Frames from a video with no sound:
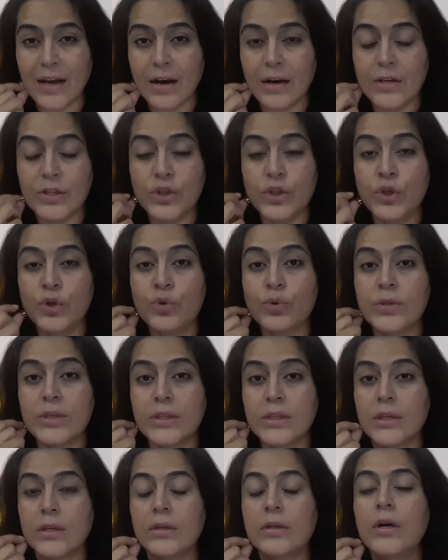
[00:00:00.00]
hours
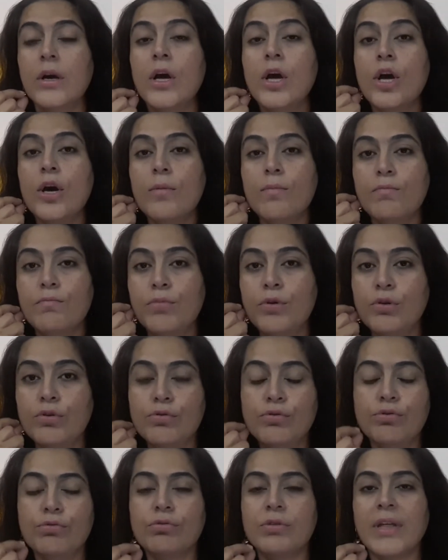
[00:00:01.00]
using the
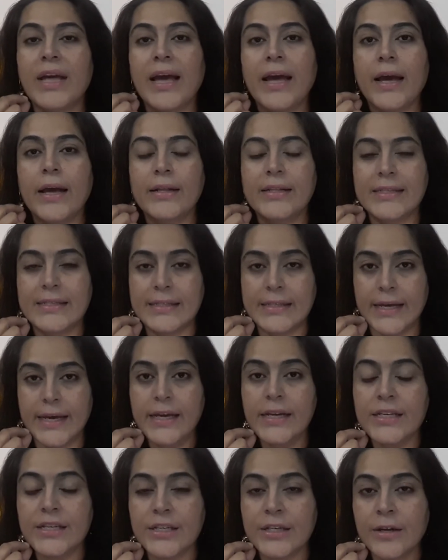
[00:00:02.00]
Bluetooth
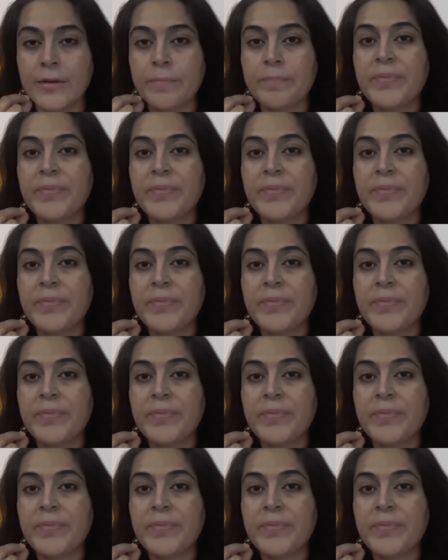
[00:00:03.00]
headset,